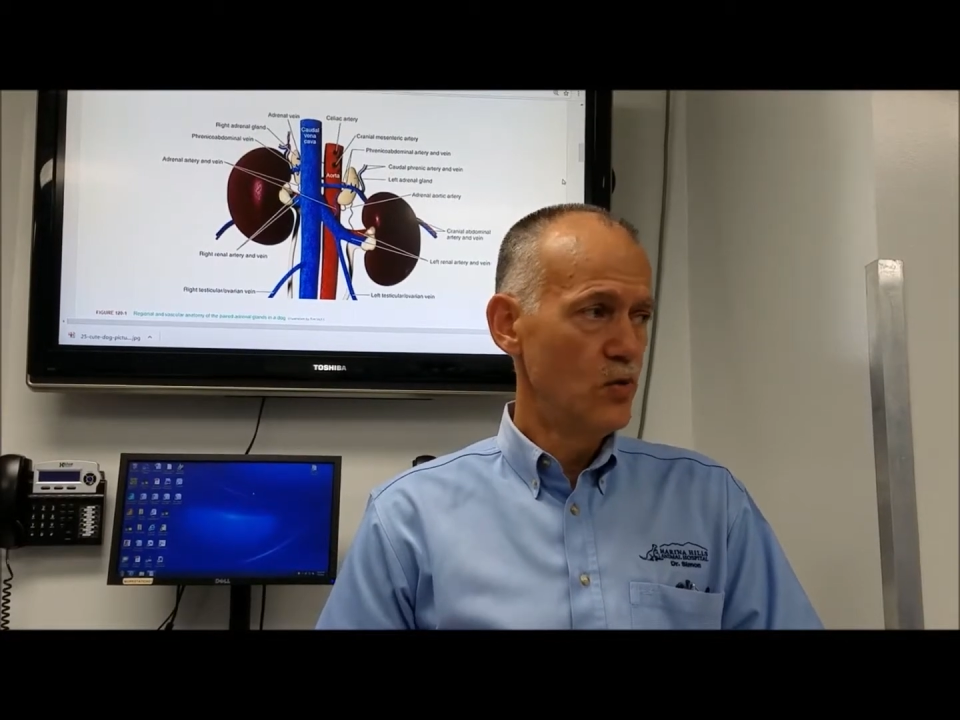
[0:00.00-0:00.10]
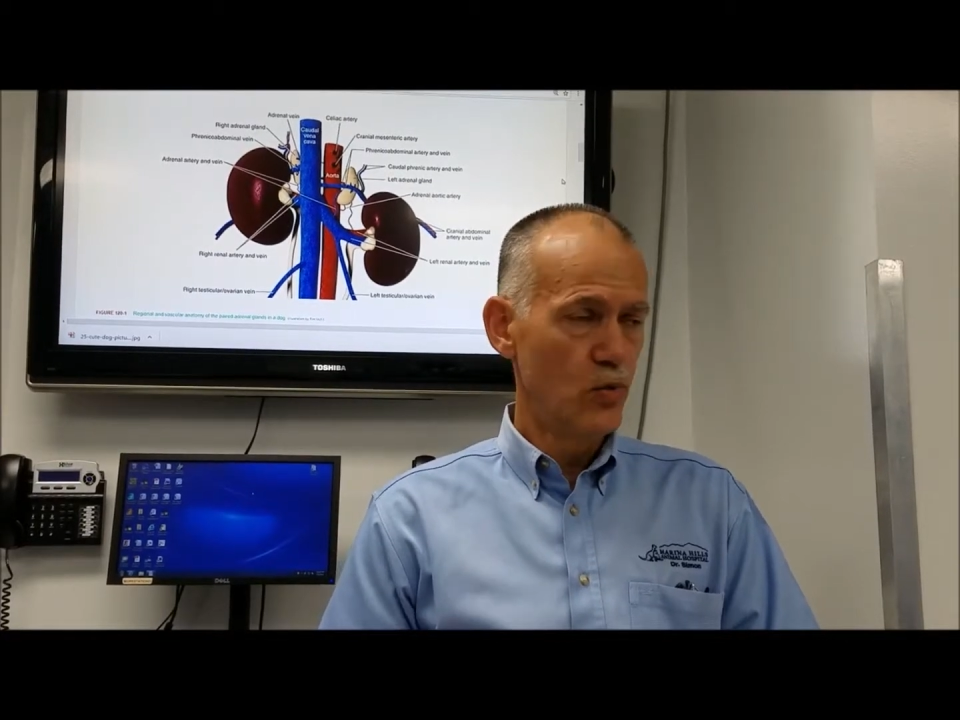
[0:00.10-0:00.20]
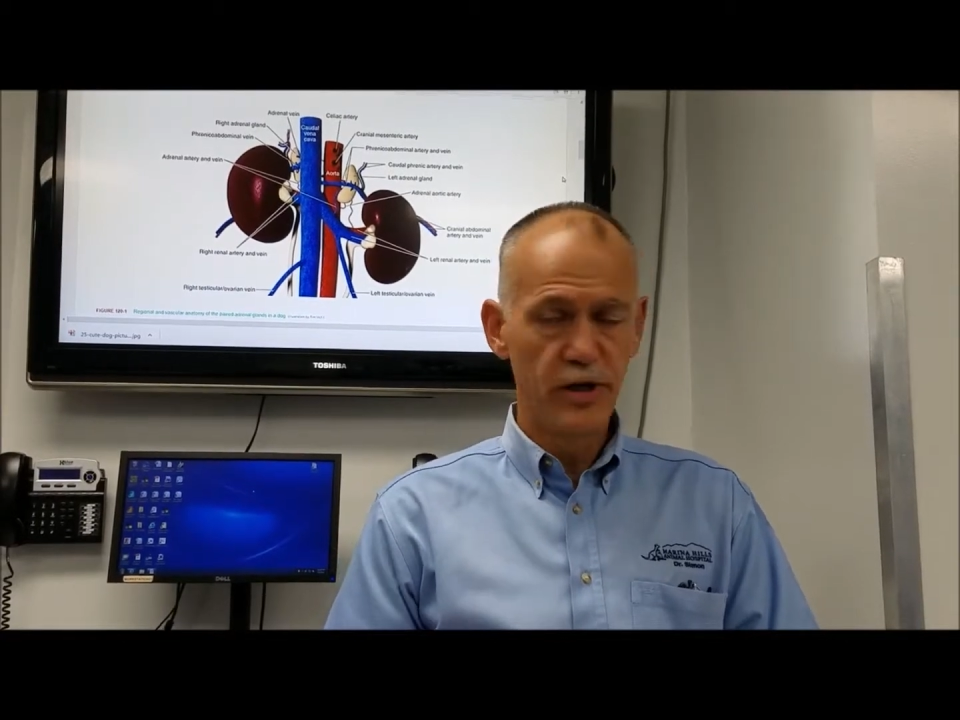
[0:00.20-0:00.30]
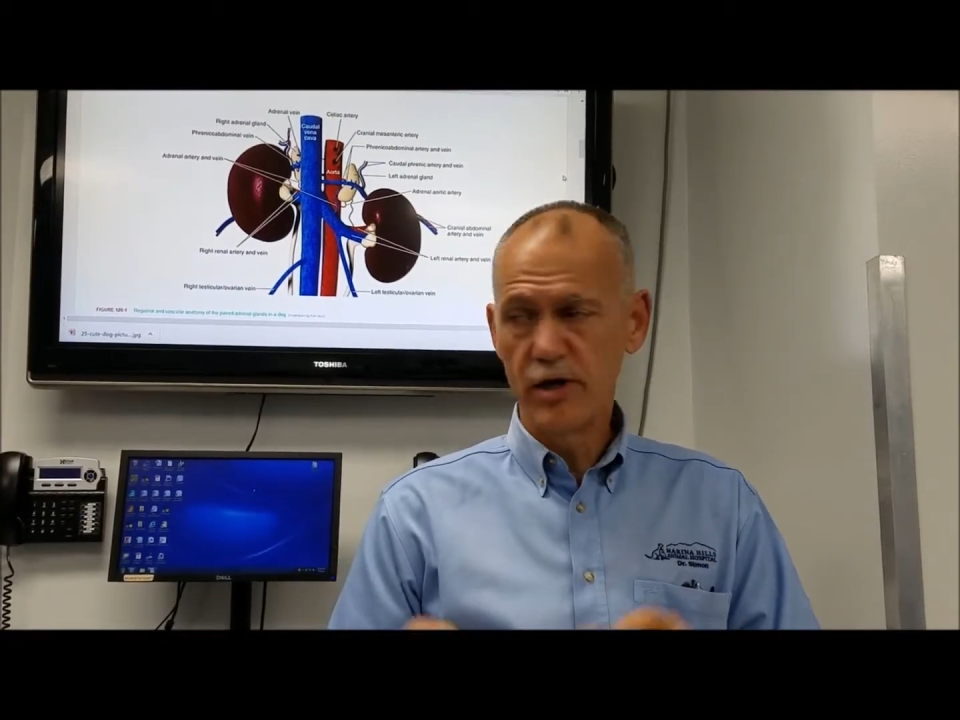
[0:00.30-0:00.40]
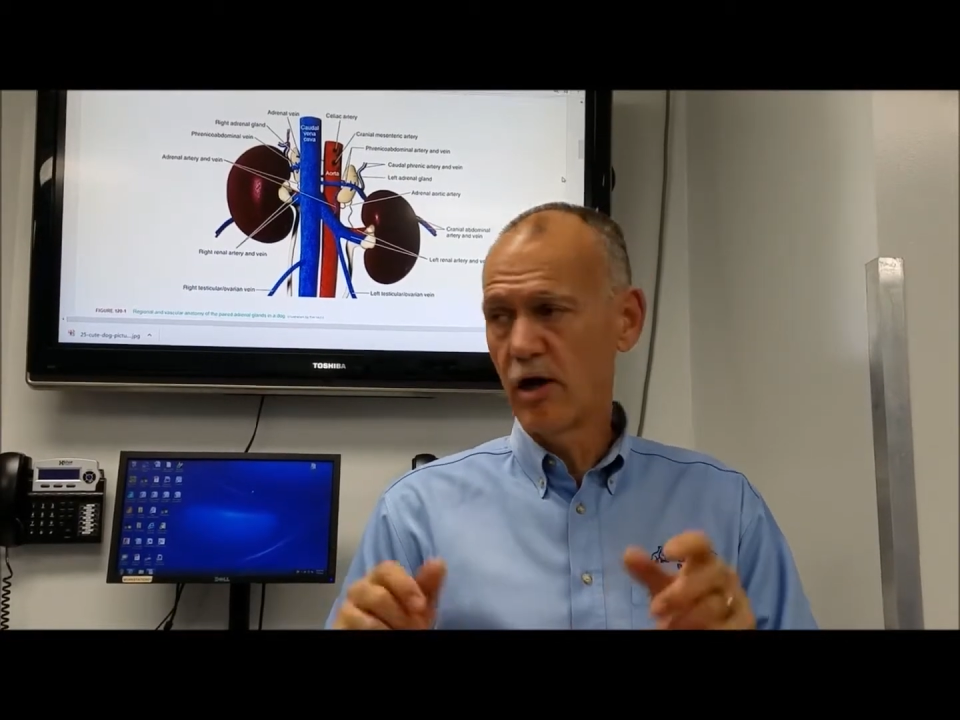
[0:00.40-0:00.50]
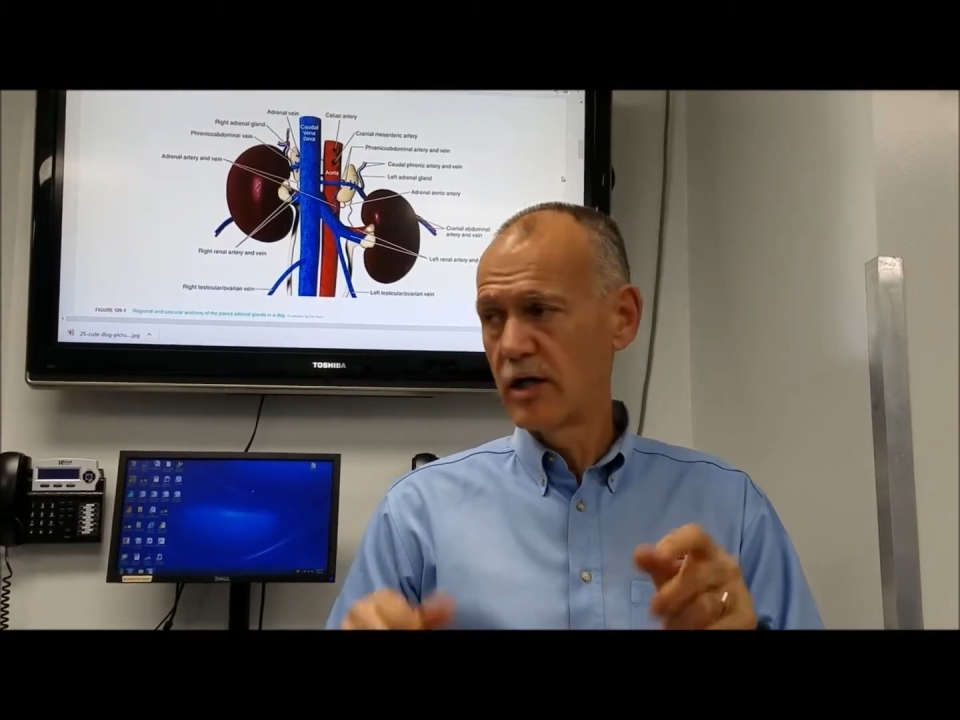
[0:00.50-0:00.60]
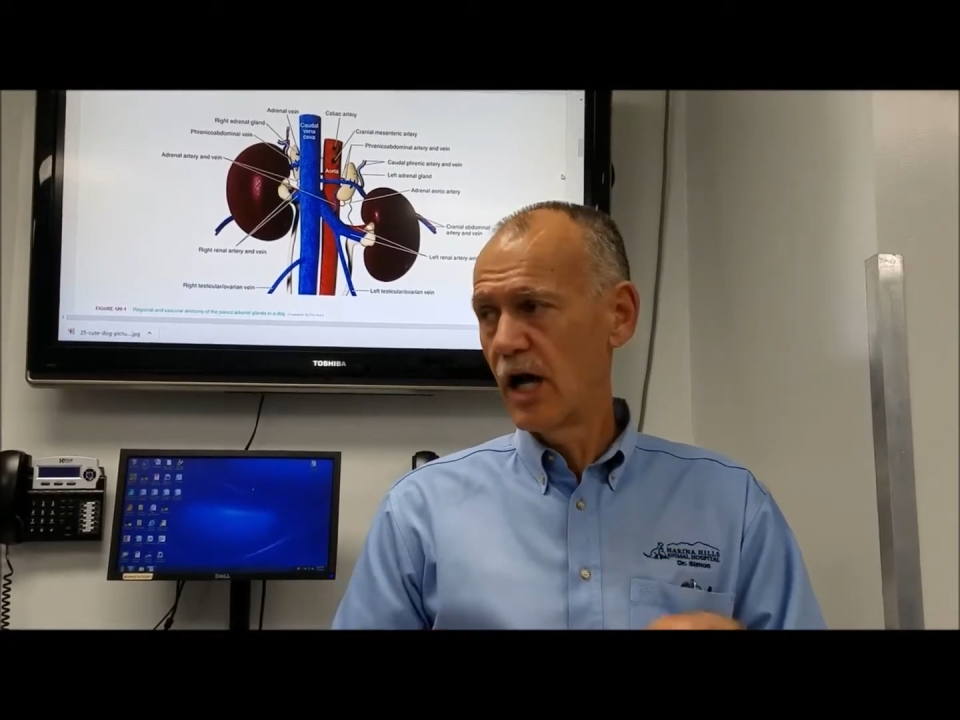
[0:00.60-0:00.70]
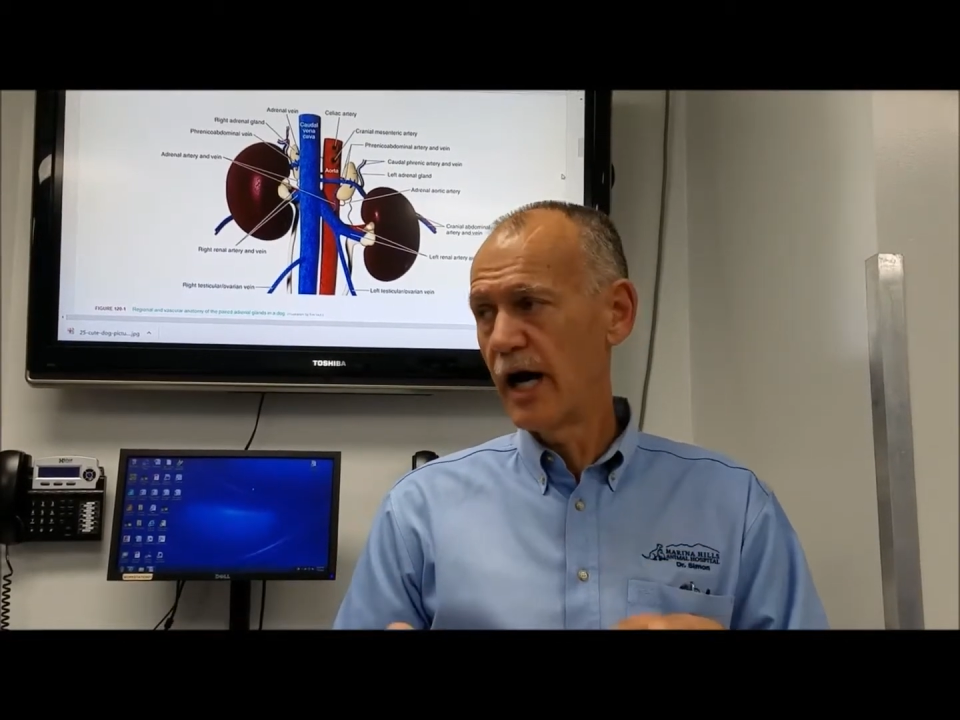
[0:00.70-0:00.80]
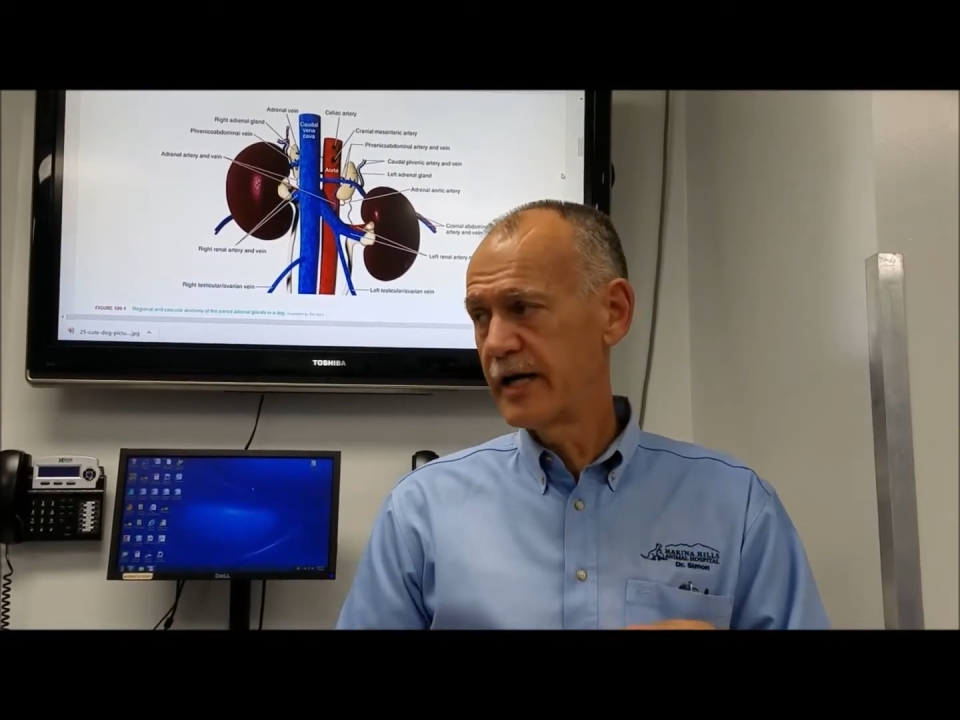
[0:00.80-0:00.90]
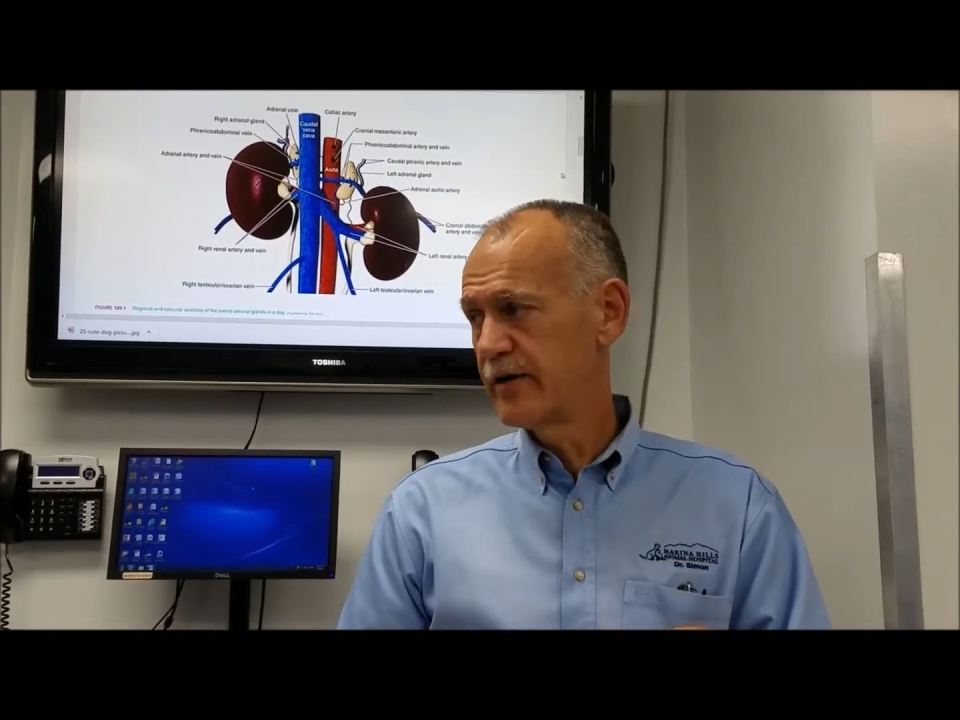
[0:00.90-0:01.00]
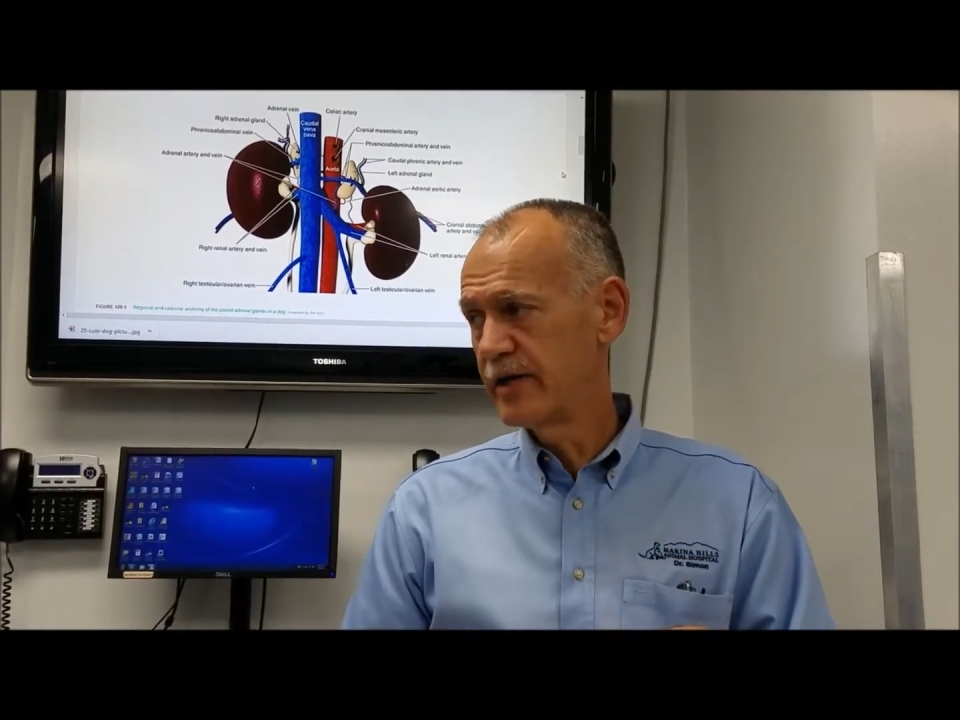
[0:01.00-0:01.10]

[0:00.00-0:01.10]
When the dog got here,